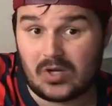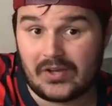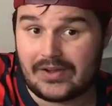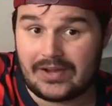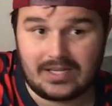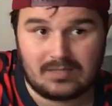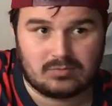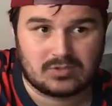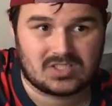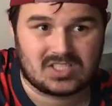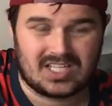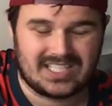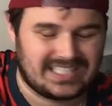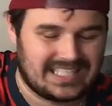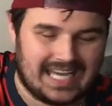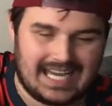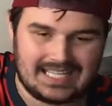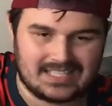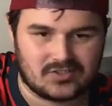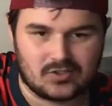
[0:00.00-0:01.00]
I was like,
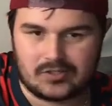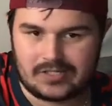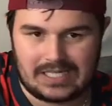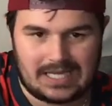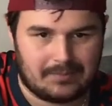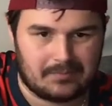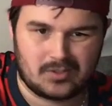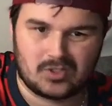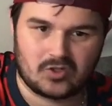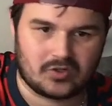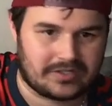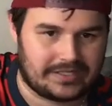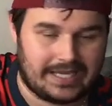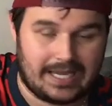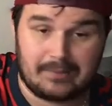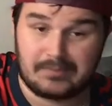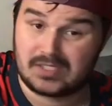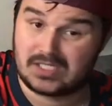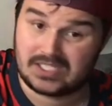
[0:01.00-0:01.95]
nah, it's not going to happen, not going to happen.